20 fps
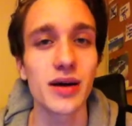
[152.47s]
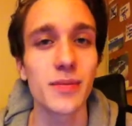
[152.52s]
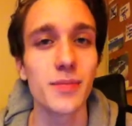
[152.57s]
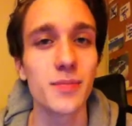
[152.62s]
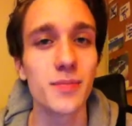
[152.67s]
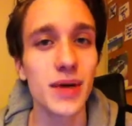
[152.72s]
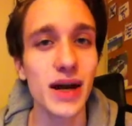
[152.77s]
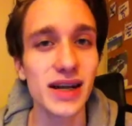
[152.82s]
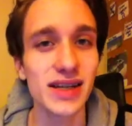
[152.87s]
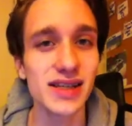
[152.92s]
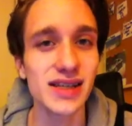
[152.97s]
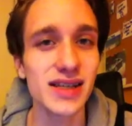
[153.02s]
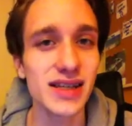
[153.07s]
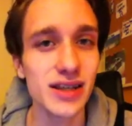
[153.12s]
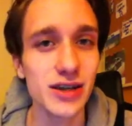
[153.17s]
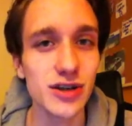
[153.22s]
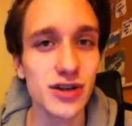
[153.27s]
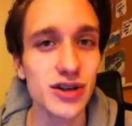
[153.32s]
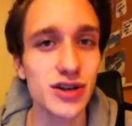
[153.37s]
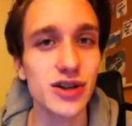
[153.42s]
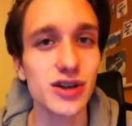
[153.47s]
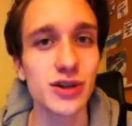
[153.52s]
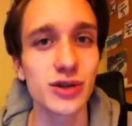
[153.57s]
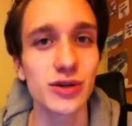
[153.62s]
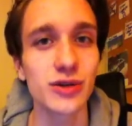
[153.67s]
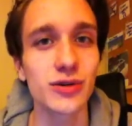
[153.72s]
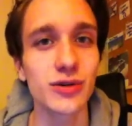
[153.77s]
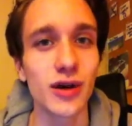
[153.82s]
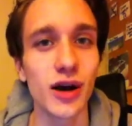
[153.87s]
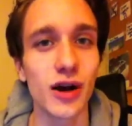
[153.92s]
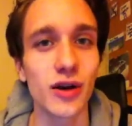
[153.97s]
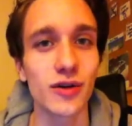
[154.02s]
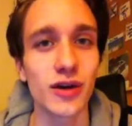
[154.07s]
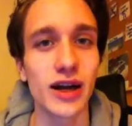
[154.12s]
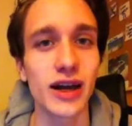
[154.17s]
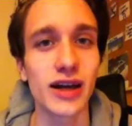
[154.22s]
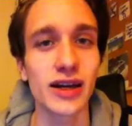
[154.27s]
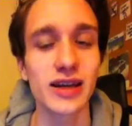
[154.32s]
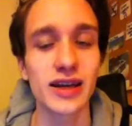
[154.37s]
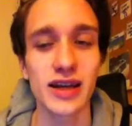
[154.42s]
Best thing you could do, all
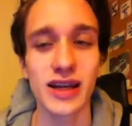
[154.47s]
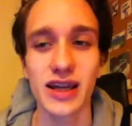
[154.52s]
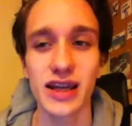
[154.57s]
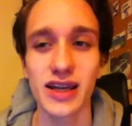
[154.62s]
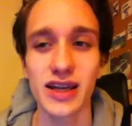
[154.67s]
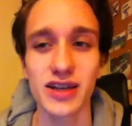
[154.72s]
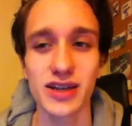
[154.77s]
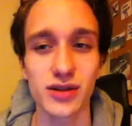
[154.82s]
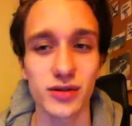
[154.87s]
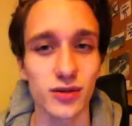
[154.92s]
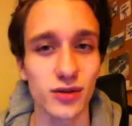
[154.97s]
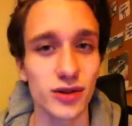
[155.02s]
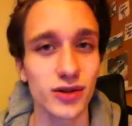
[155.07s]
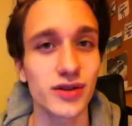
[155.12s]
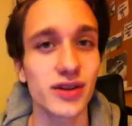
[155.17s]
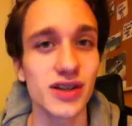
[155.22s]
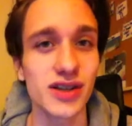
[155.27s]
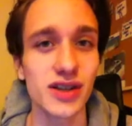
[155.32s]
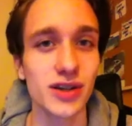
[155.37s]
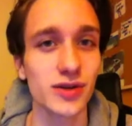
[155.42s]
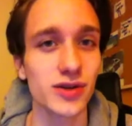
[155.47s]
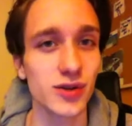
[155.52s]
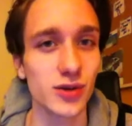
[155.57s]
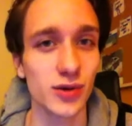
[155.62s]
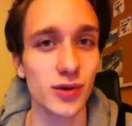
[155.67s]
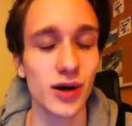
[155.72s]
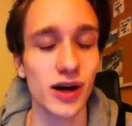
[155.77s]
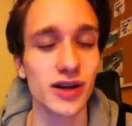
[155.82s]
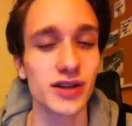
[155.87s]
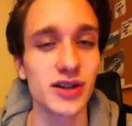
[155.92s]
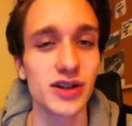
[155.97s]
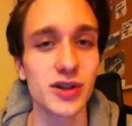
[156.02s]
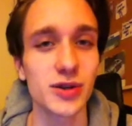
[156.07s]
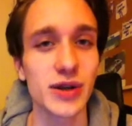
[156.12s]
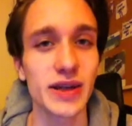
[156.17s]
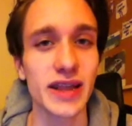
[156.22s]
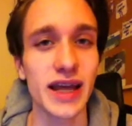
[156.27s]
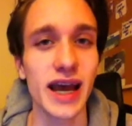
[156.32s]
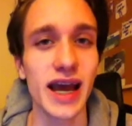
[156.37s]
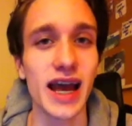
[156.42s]
right, is learn the skills required to
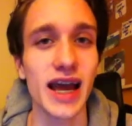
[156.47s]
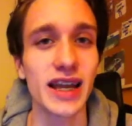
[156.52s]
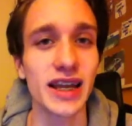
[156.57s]
doing that.